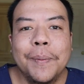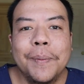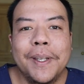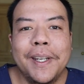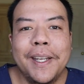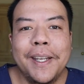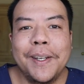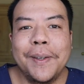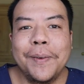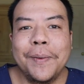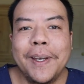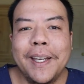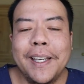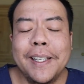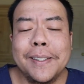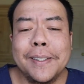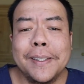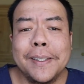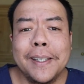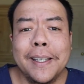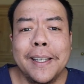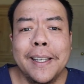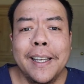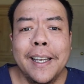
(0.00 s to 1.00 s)
But
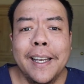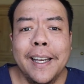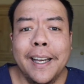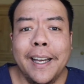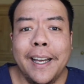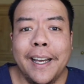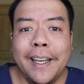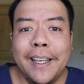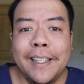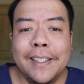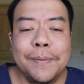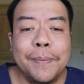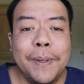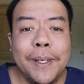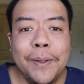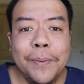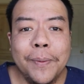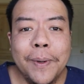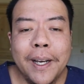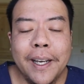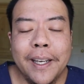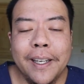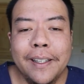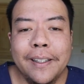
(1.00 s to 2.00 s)
anyways, hi, it's been
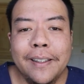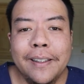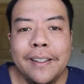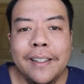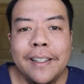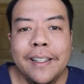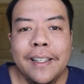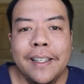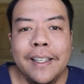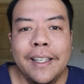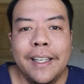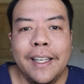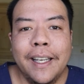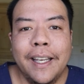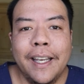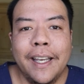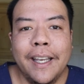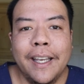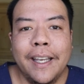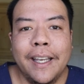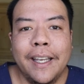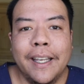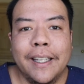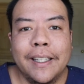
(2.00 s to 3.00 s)
a while
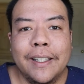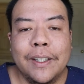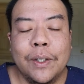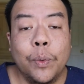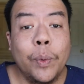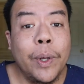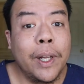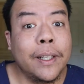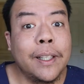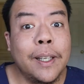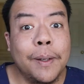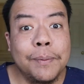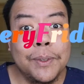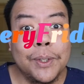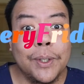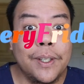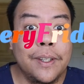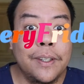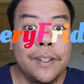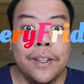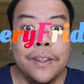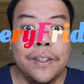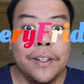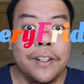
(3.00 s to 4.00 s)
and welcome to
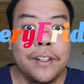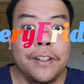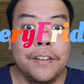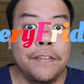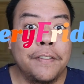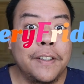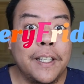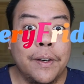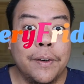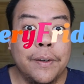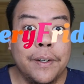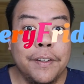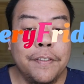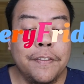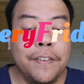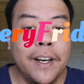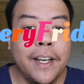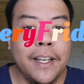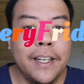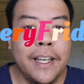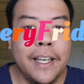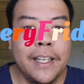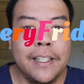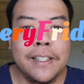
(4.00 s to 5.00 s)
another Flowery
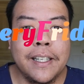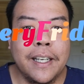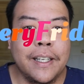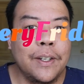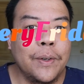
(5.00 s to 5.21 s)
Fridays.